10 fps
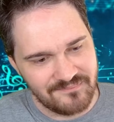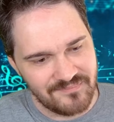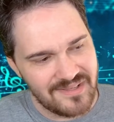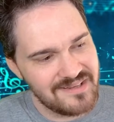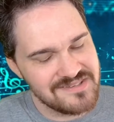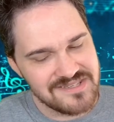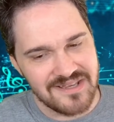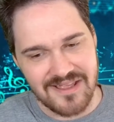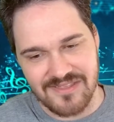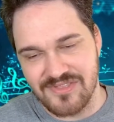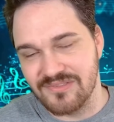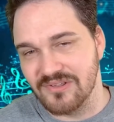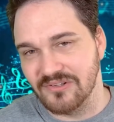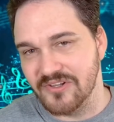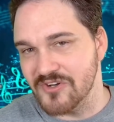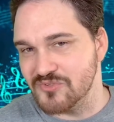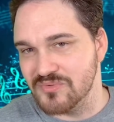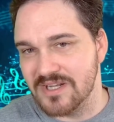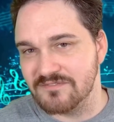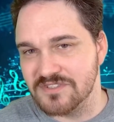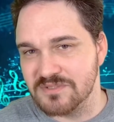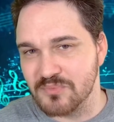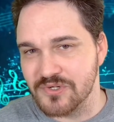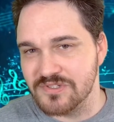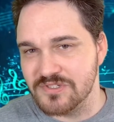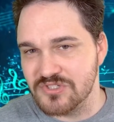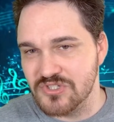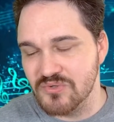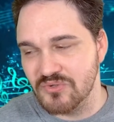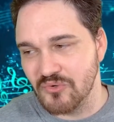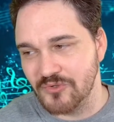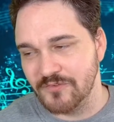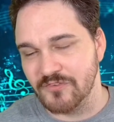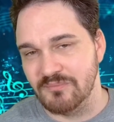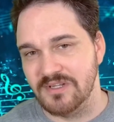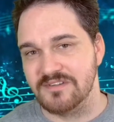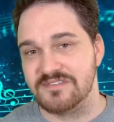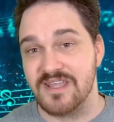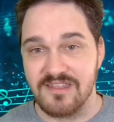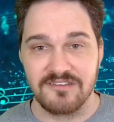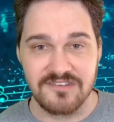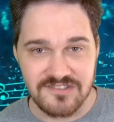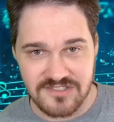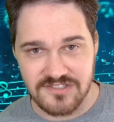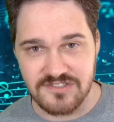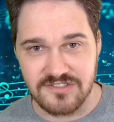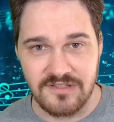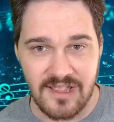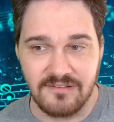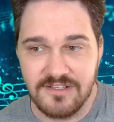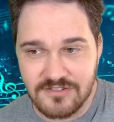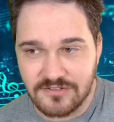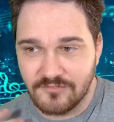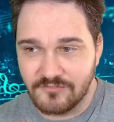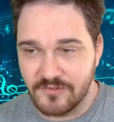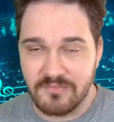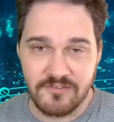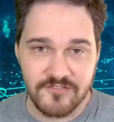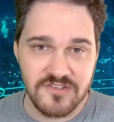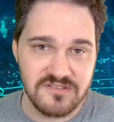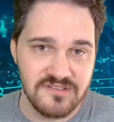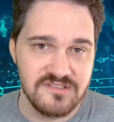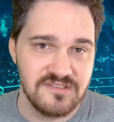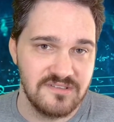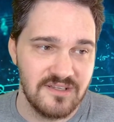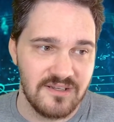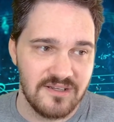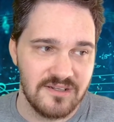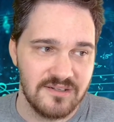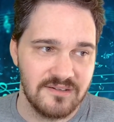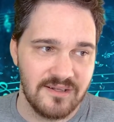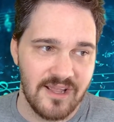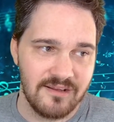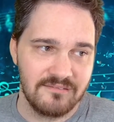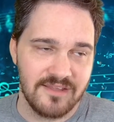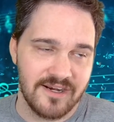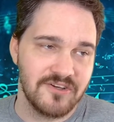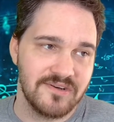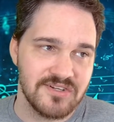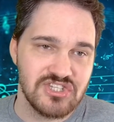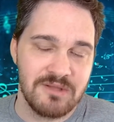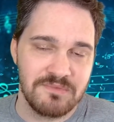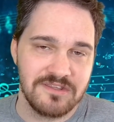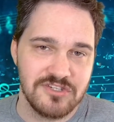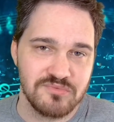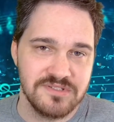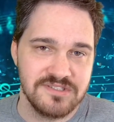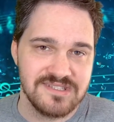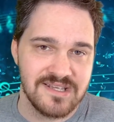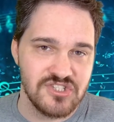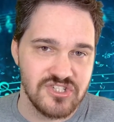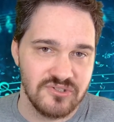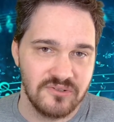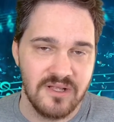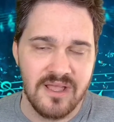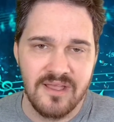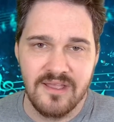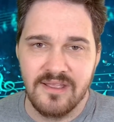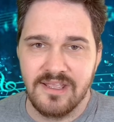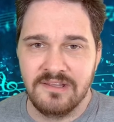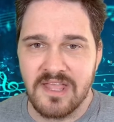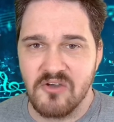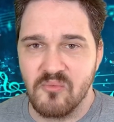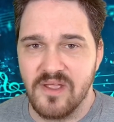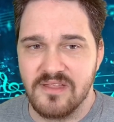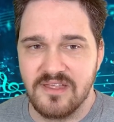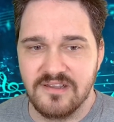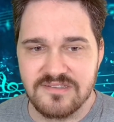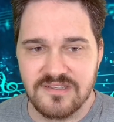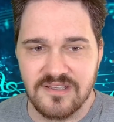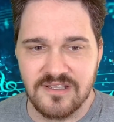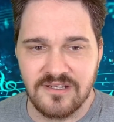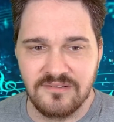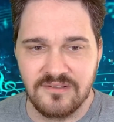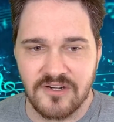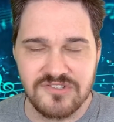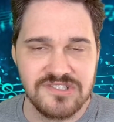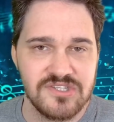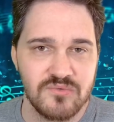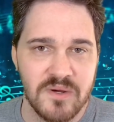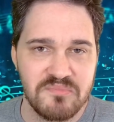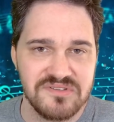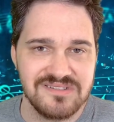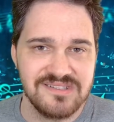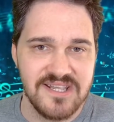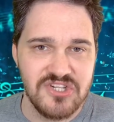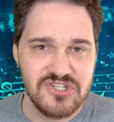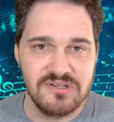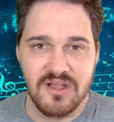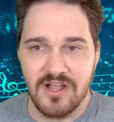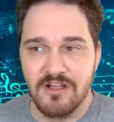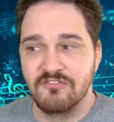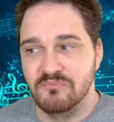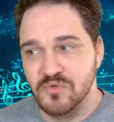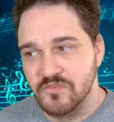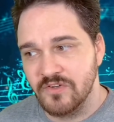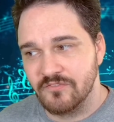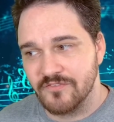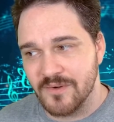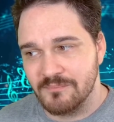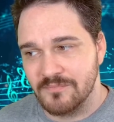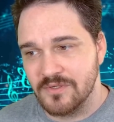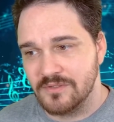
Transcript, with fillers: like I said, I think the lyrics would have to support this too in order for me to say that this is, at least for my first listen, that I could accept that this was intentional in that way, that it's an artistic representation of moving from